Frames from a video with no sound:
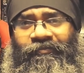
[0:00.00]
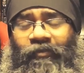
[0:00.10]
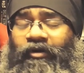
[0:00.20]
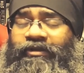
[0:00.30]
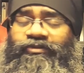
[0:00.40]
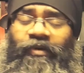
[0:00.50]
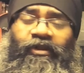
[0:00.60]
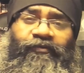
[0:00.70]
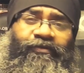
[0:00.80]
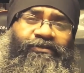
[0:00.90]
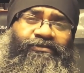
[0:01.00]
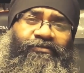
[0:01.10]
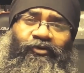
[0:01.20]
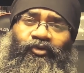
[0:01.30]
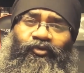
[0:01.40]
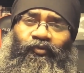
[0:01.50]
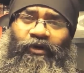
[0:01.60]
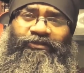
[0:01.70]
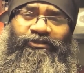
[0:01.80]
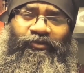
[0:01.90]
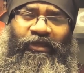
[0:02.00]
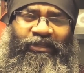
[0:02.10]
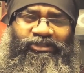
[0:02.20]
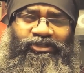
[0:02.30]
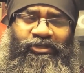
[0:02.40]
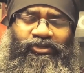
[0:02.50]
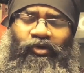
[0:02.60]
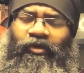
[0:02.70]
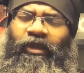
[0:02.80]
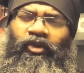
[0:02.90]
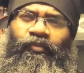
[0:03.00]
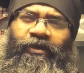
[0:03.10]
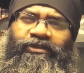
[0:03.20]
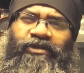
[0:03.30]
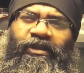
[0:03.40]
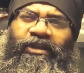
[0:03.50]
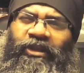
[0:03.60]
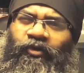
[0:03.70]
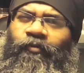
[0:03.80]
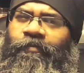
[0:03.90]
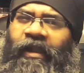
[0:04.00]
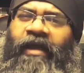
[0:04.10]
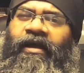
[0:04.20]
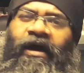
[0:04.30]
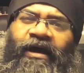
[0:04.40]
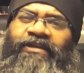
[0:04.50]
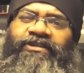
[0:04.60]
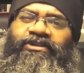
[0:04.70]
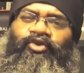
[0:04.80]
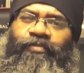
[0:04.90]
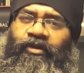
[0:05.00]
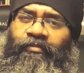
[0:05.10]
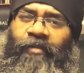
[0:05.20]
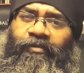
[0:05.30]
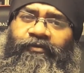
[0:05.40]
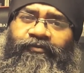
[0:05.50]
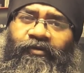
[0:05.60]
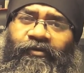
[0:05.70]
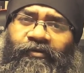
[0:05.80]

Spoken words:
Monk is one of us who wants to initiate or innovate a new black idea to be remembered for.